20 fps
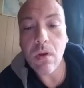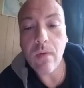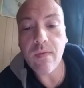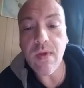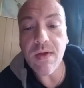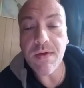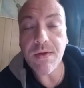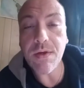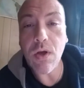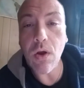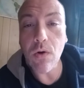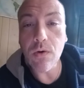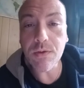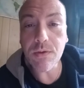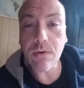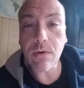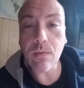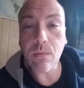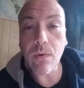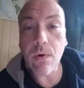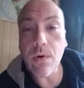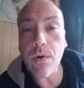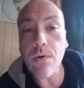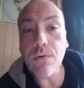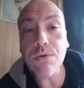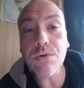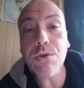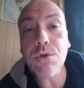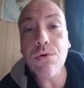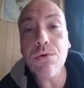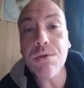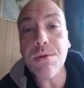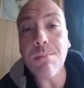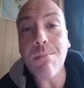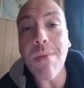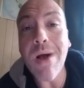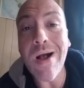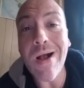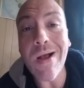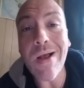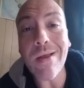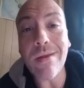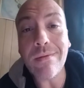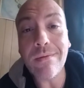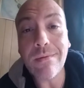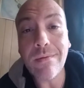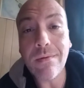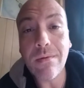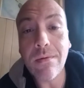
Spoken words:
If it doesn't kosher, it weren't no Jews of mine.